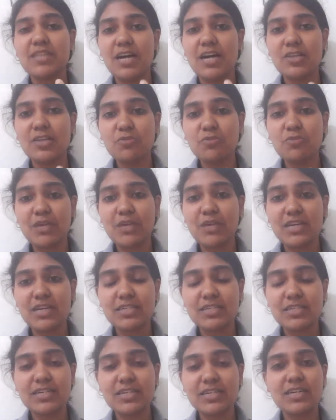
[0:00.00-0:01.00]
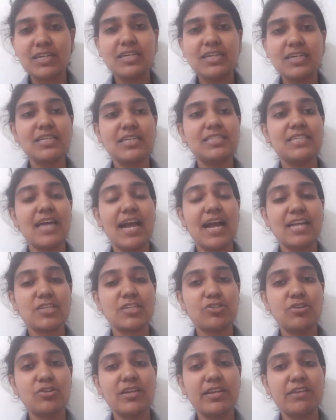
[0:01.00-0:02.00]
Samadhatu Malakriya
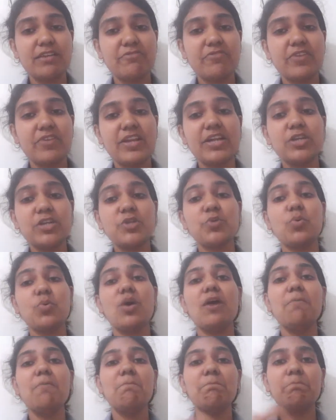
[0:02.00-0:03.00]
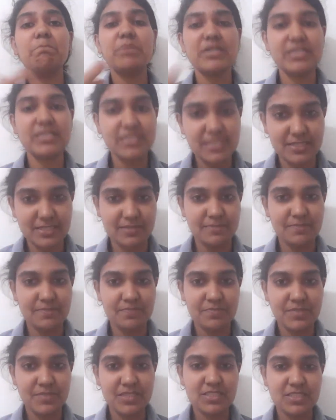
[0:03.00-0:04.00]
is actually referring to a
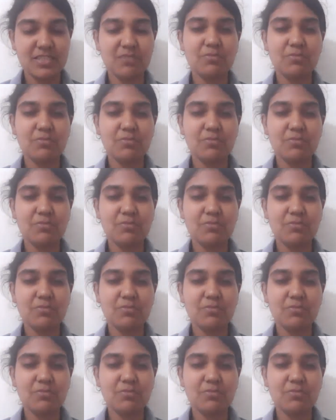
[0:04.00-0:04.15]
person.